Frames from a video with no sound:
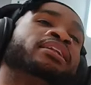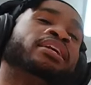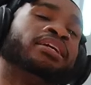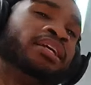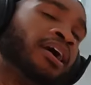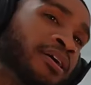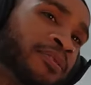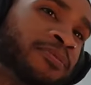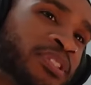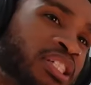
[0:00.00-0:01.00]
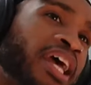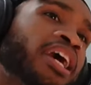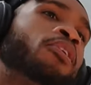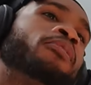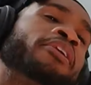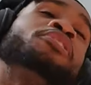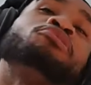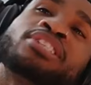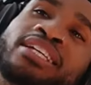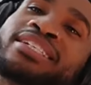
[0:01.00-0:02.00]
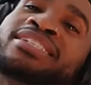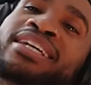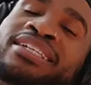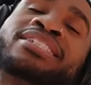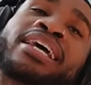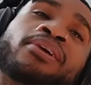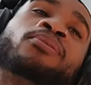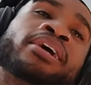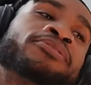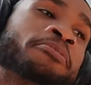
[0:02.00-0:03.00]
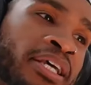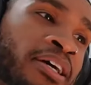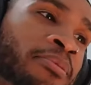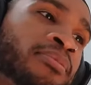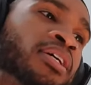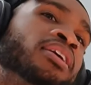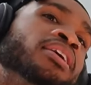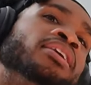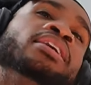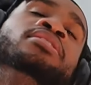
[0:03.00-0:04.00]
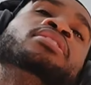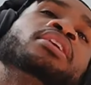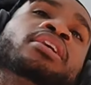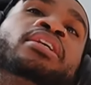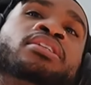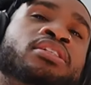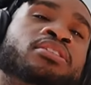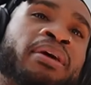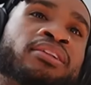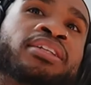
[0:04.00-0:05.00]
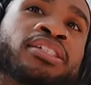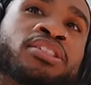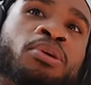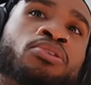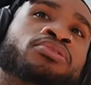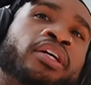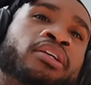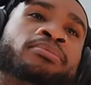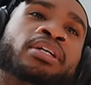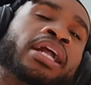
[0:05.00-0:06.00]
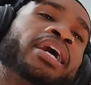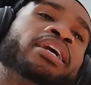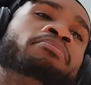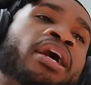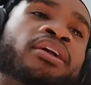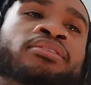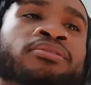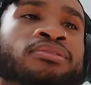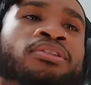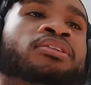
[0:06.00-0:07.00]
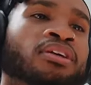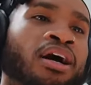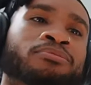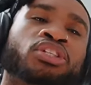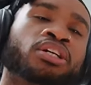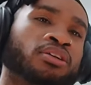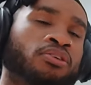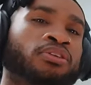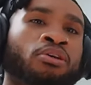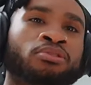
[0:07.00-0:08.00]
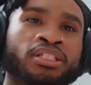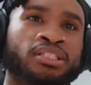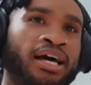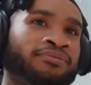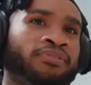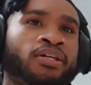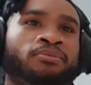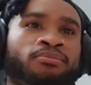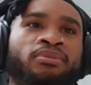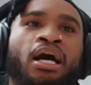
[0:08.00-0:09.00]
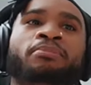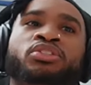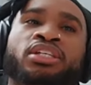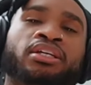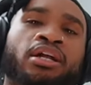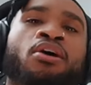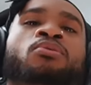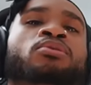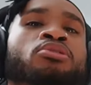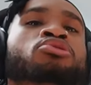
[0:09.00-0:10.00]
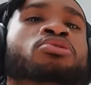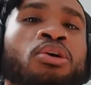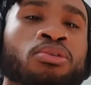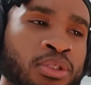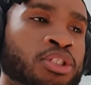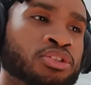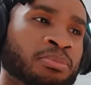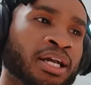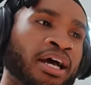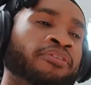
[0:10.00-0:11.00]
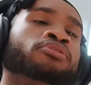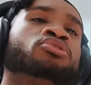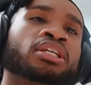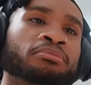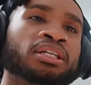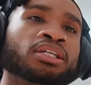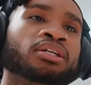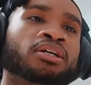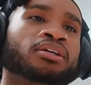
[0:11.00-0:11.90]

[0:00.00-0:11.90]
nigga, y'all. Stay away. If you see this nigga, stay away from him. He's serious. He's about that smoke, fam. I ain't about it. I'm chilling on this side, fam. I'm chilling. I don't want no smoke with you. Like, if you see me...